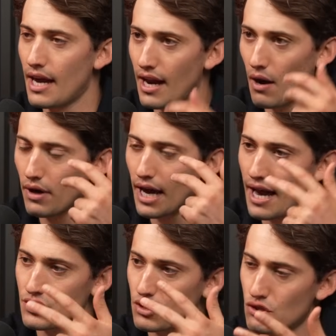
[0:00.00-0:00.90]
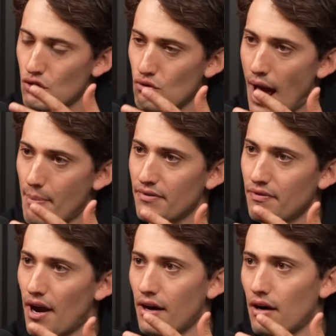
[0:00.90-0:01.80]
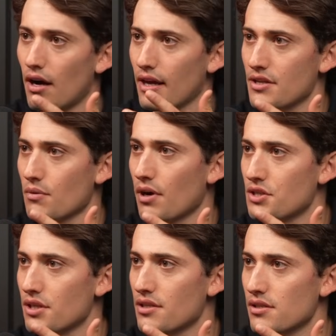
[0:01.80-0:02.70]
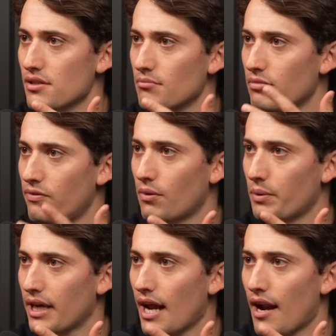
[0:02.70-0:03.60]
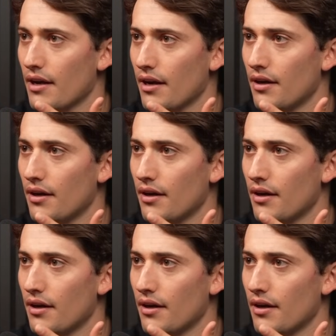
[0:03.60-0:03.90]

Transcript: And I want to ask you 2 rapid fire audience questions before we get out of here.